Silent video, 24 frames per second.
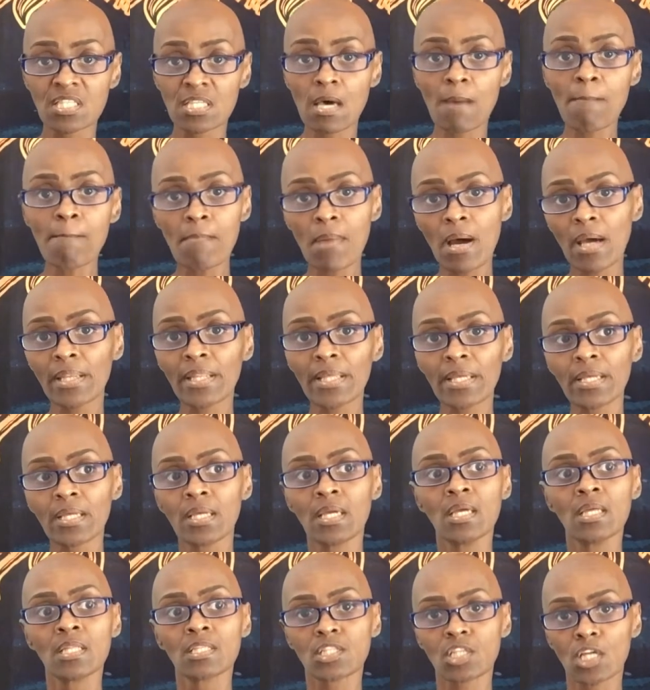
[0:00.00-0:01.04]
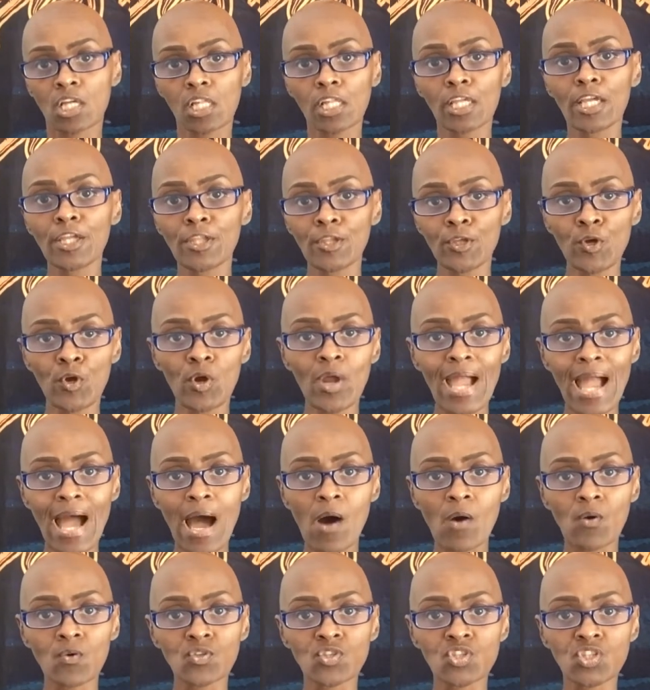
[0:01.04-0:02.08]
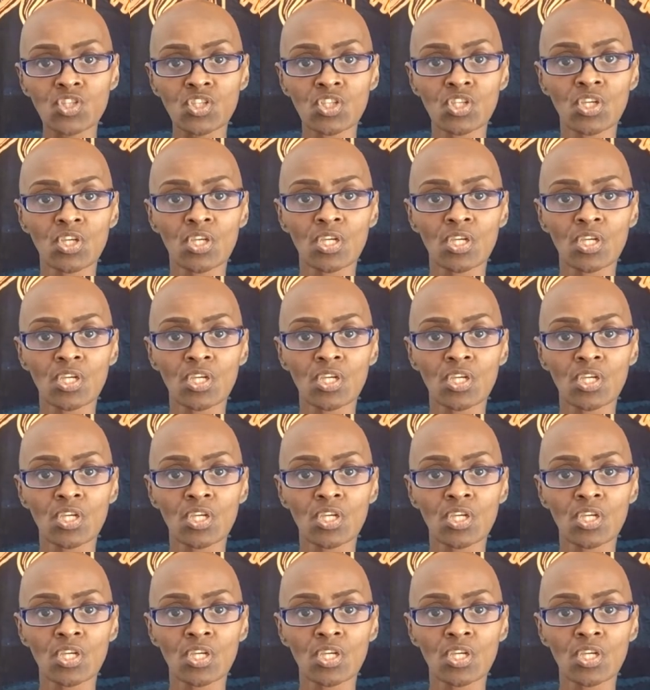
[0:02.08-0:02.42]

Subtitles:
them money to clean your house.